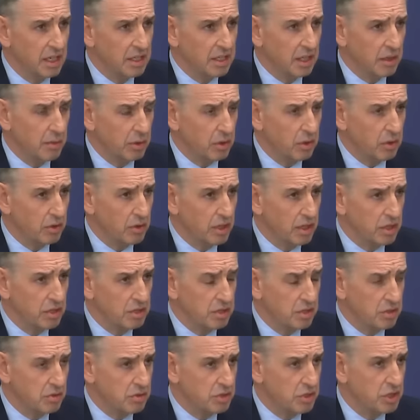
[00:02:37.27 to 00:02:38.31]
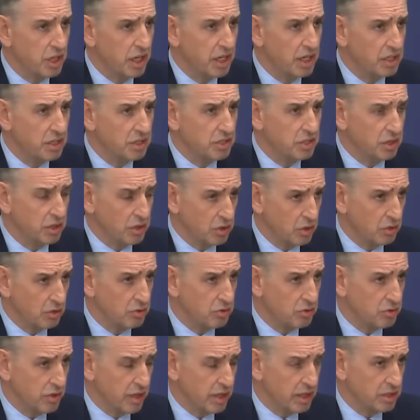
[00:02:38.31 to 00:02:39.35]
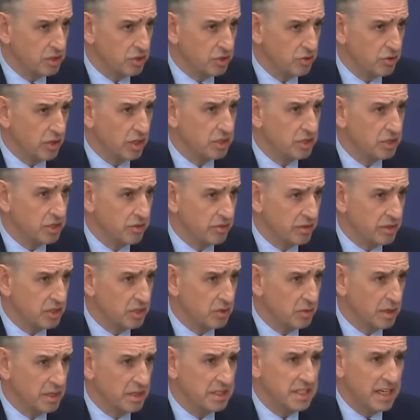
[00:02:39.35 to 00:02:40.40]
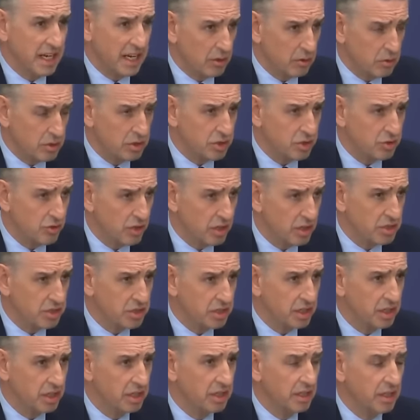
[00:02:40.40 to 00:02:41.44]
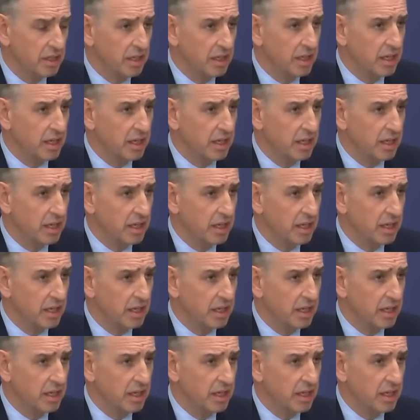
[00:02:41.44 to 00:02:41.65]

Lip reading: they were looking to change the contract structure into a tower structure.